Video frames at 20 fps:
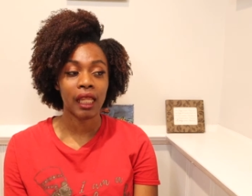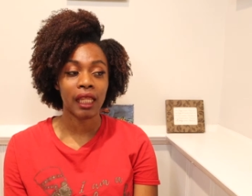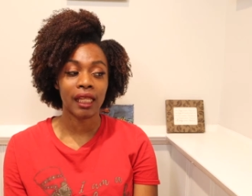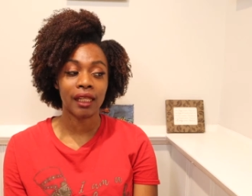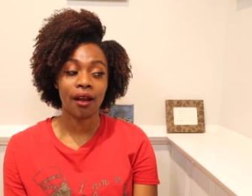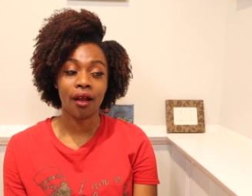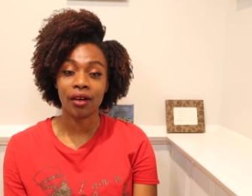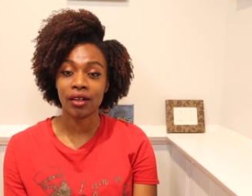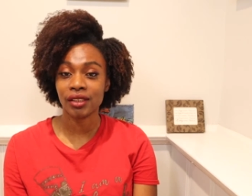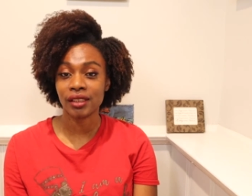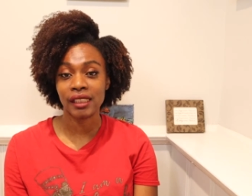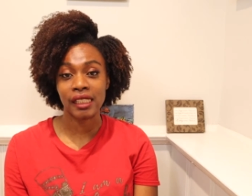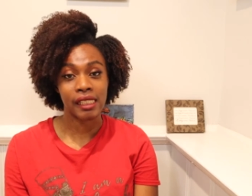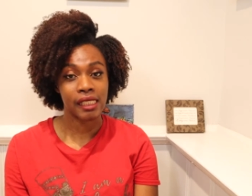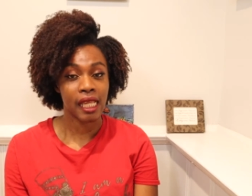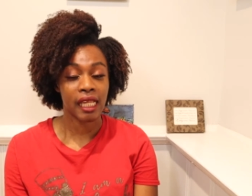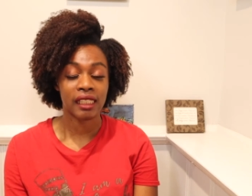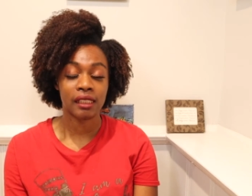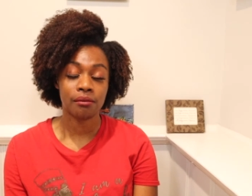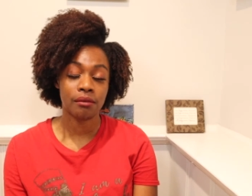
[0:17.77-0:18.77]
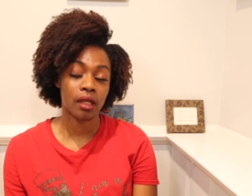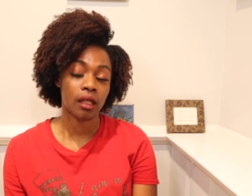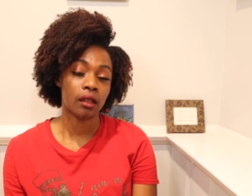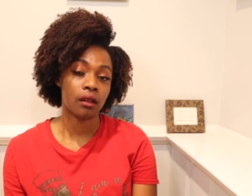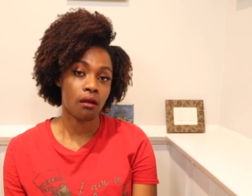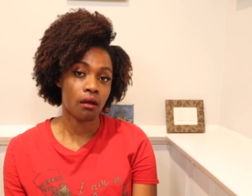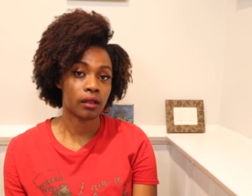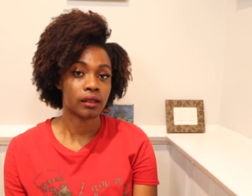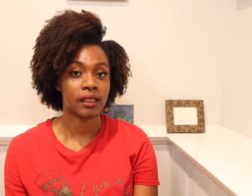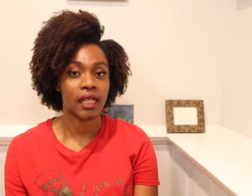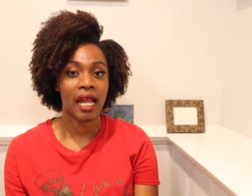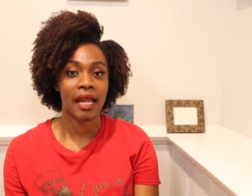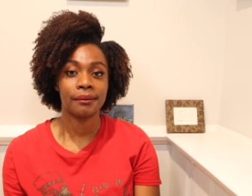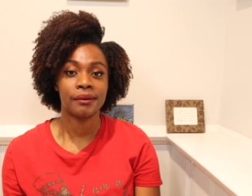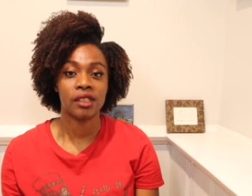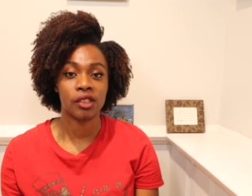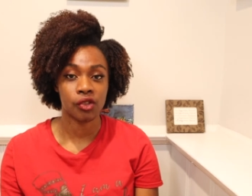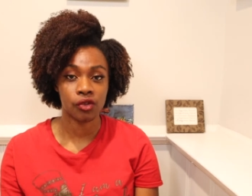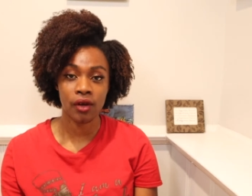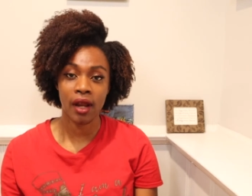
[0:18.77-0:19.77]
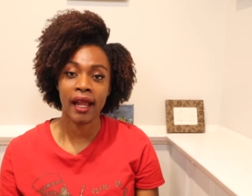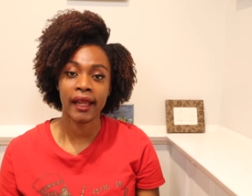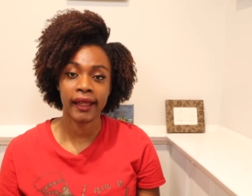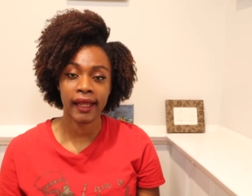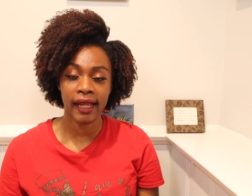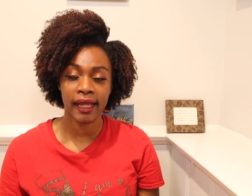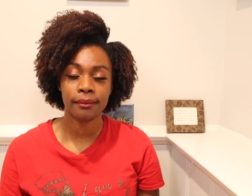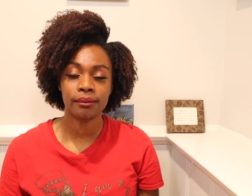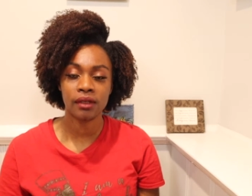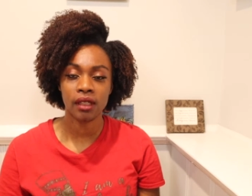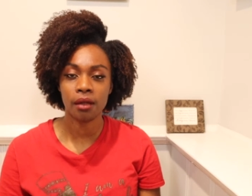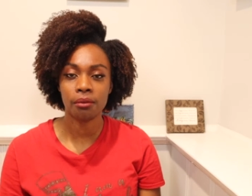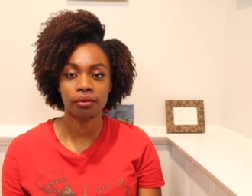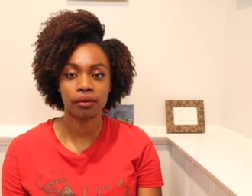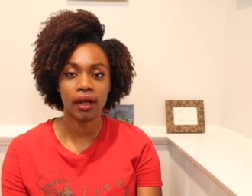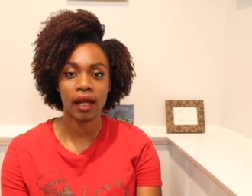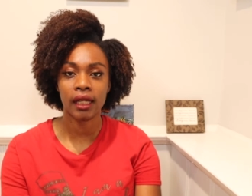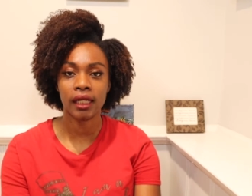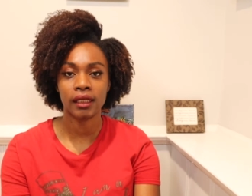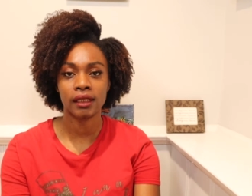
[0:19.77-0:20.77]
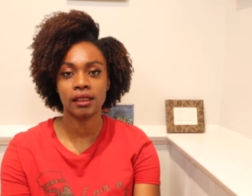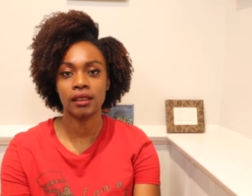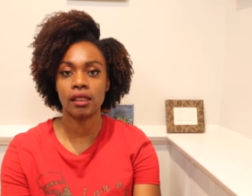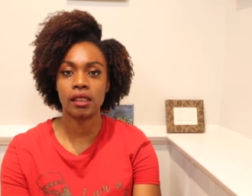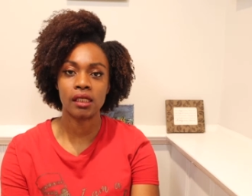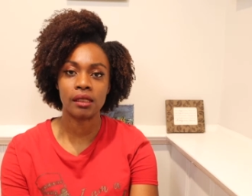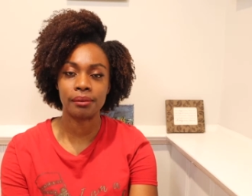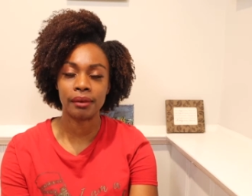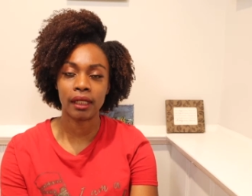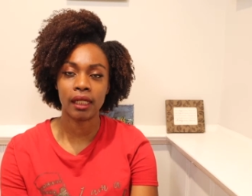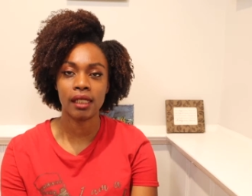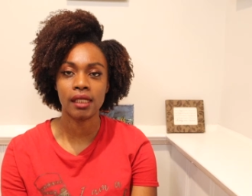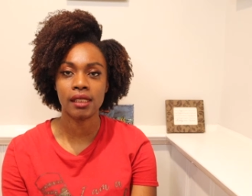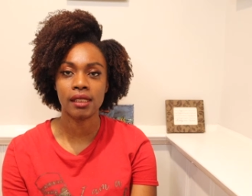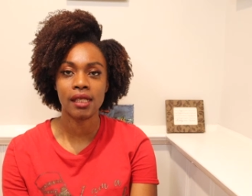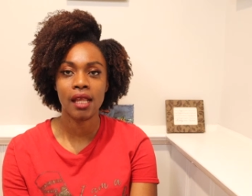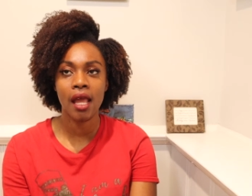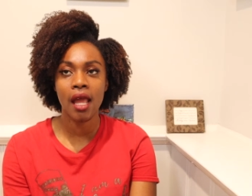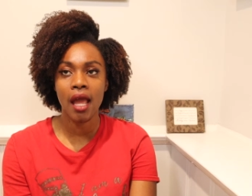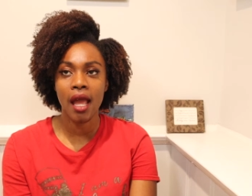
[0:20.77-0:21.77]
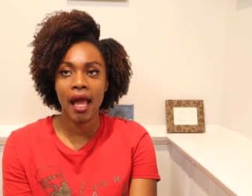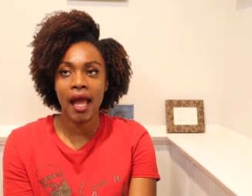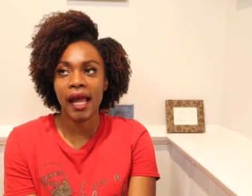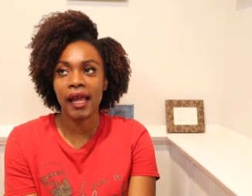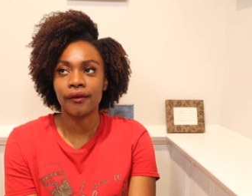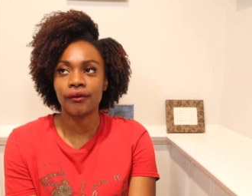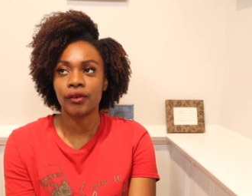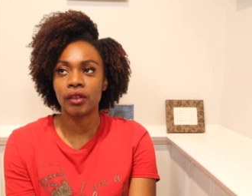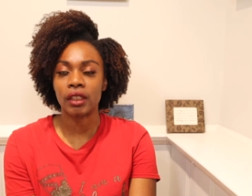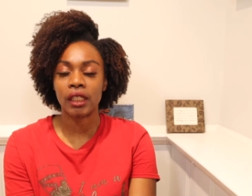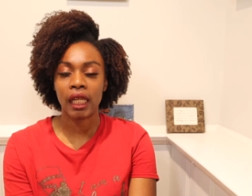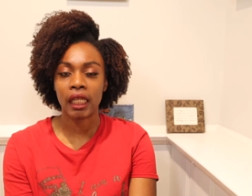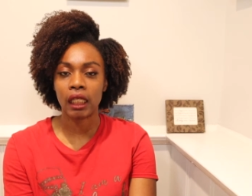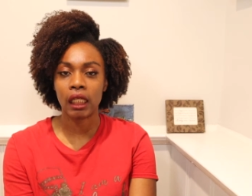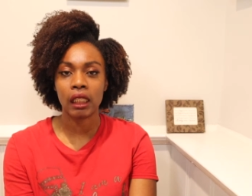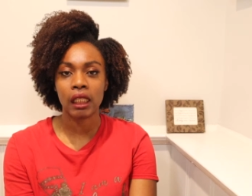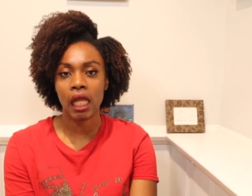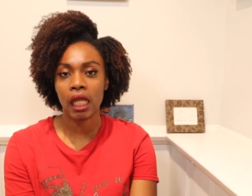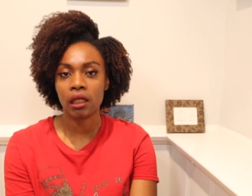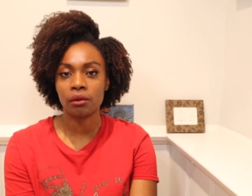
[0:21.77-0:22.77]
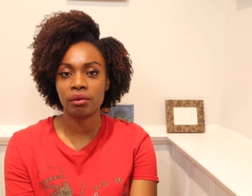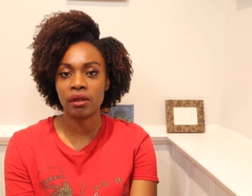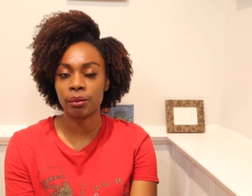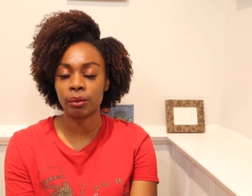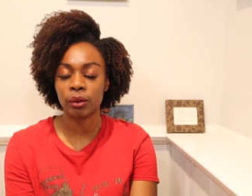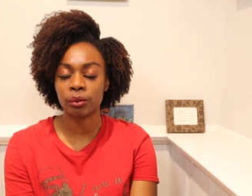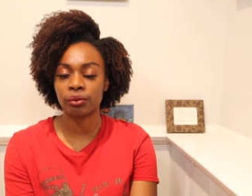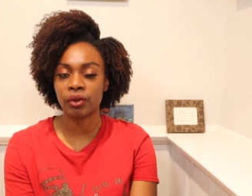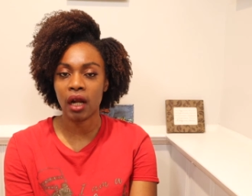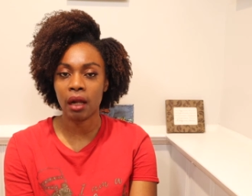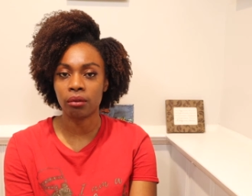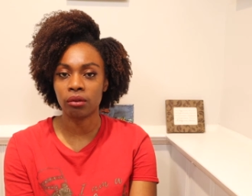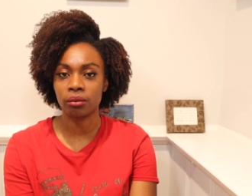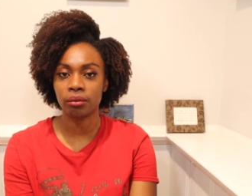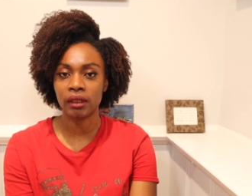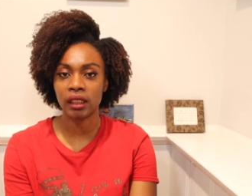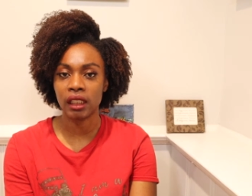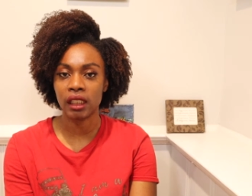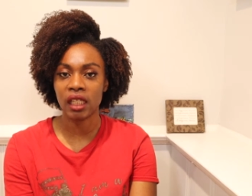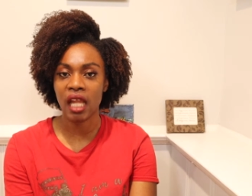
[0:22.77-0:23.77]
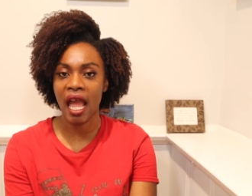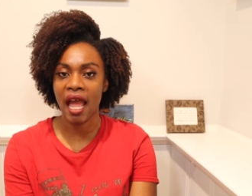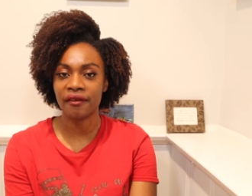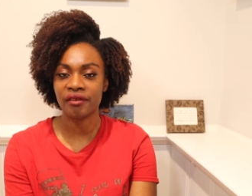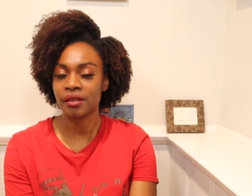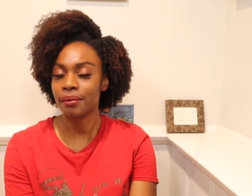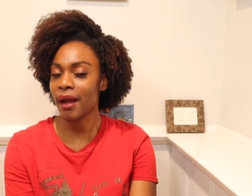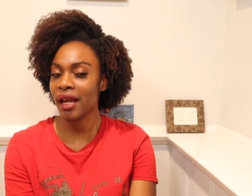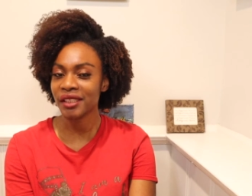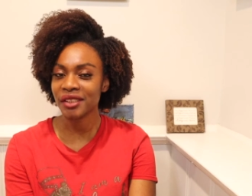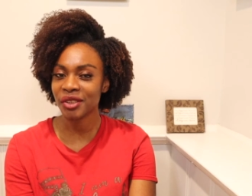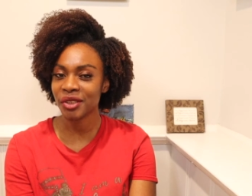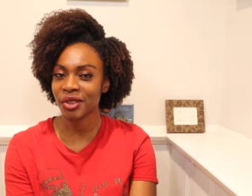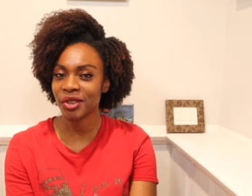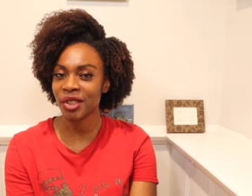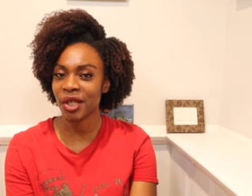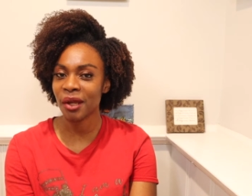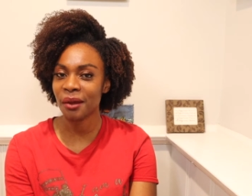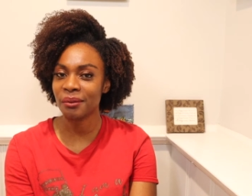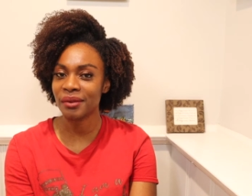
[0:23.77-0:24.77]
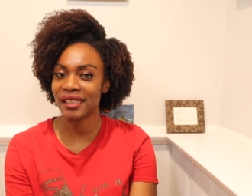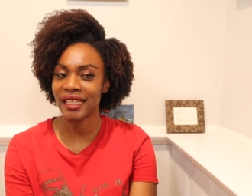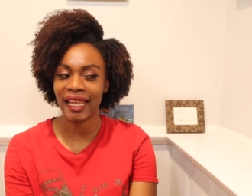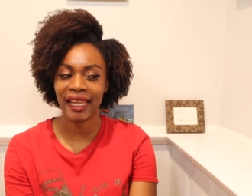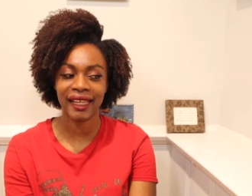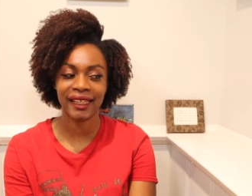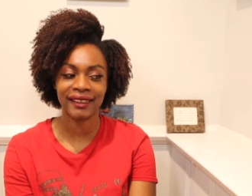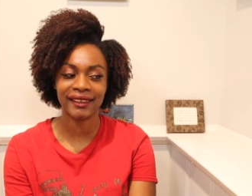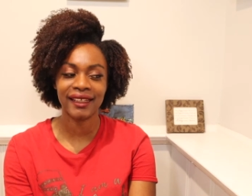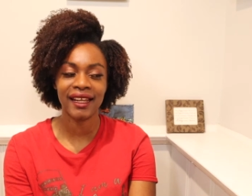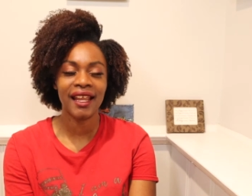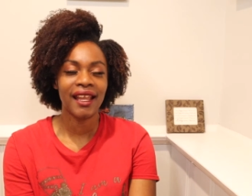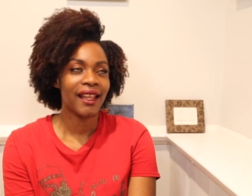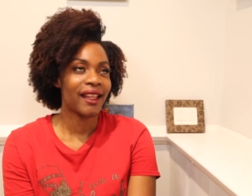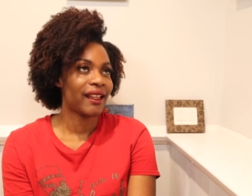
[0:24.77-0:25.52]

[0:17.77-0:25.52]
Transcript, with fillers: And honestly, it takes me a long time to try hyped up products just because I feel like a lot of people probably have sponsorships and